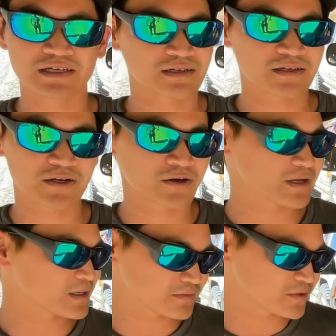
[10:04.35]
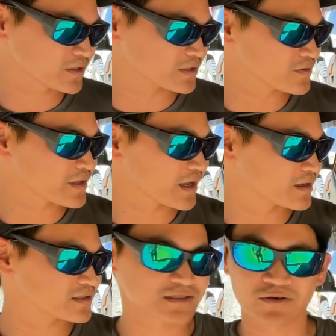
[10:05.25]
and, you know, you can do that,
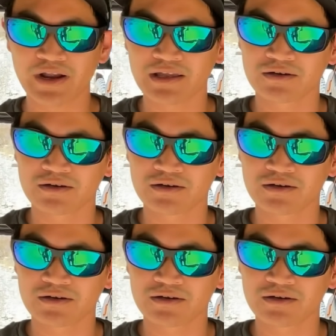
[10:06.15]
and it's great.